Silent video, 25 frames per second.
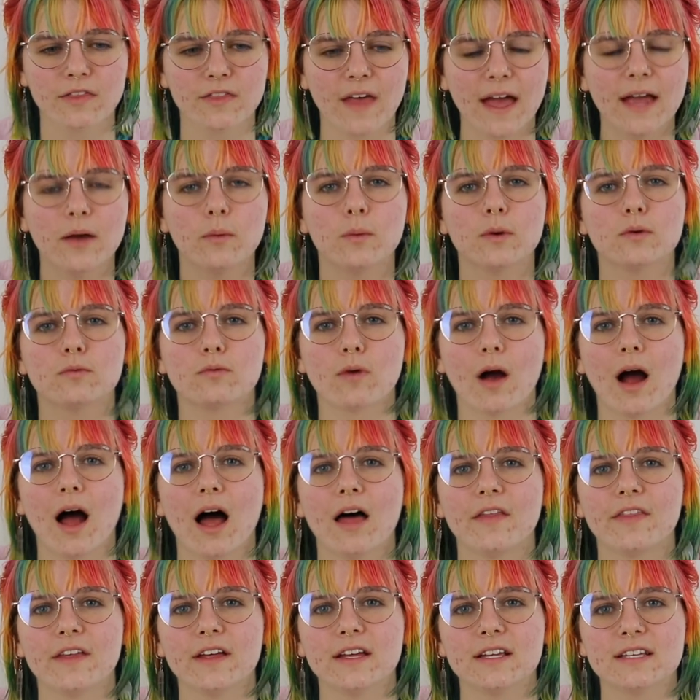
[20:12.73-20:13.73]
They would
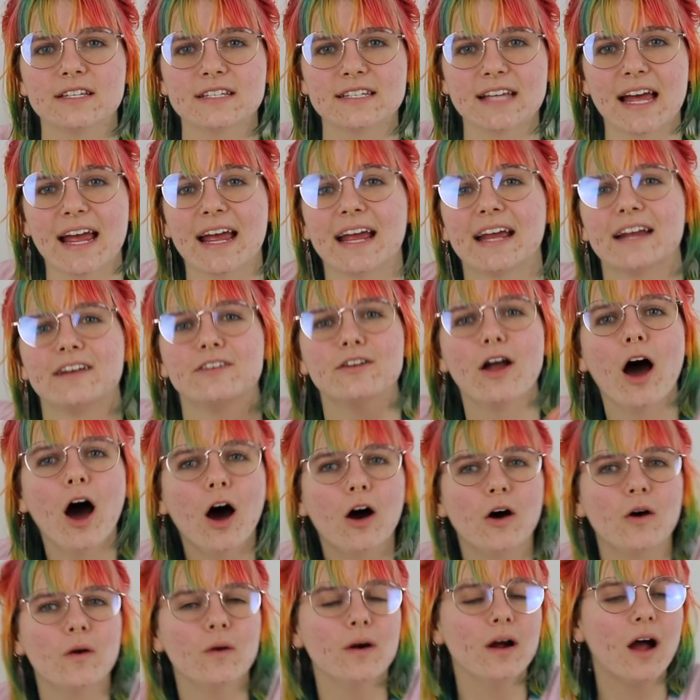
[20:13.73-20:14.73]
rather say,
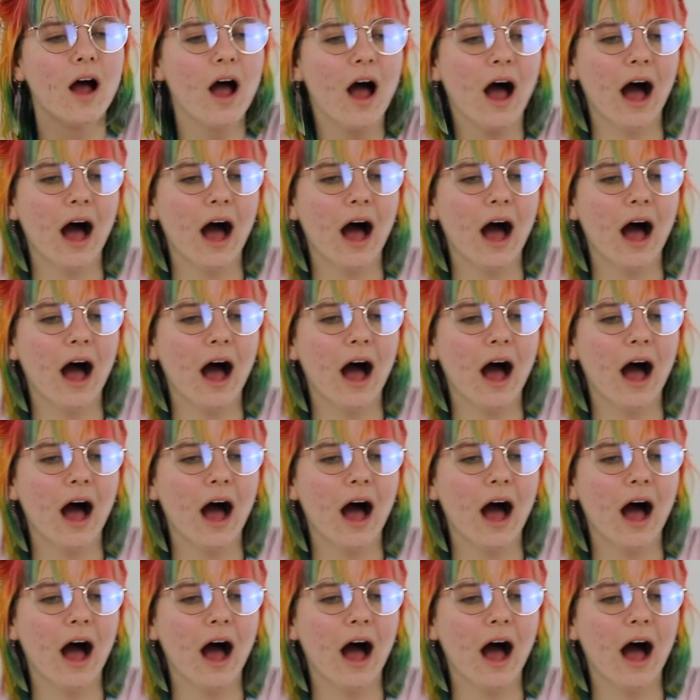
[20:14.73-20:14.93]
no,